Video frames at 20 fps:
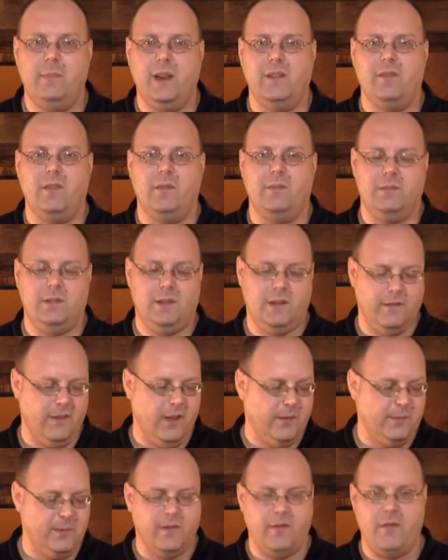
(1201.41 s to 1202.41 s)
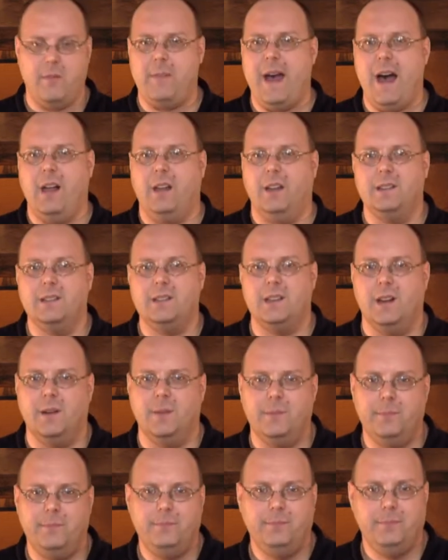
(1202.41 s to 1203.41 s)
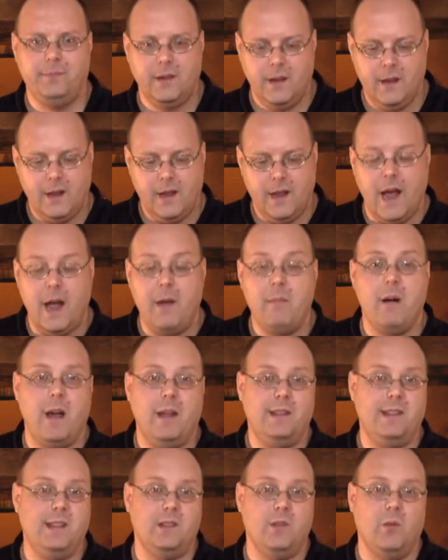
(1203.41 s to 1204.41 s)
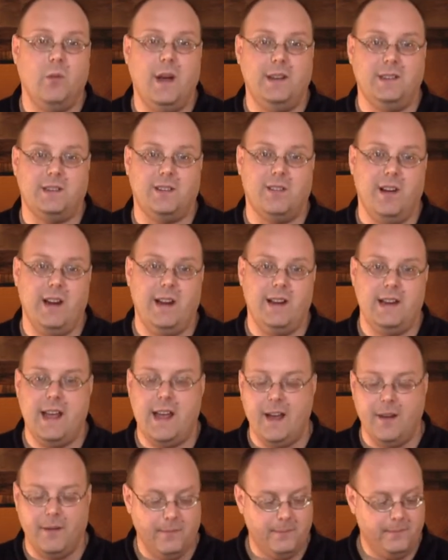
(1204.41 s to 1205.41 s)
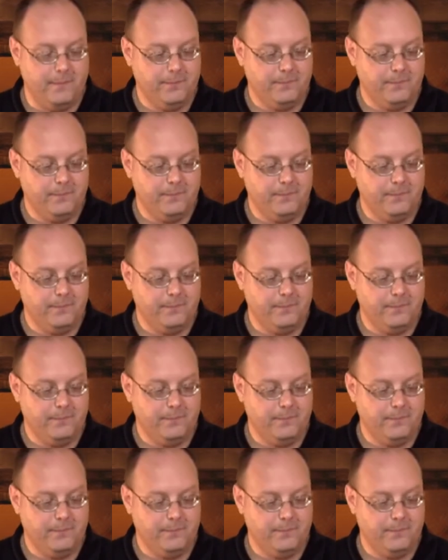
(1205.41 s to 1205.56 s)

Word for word: big of a, developed of a palate, so I might think the wine is great now.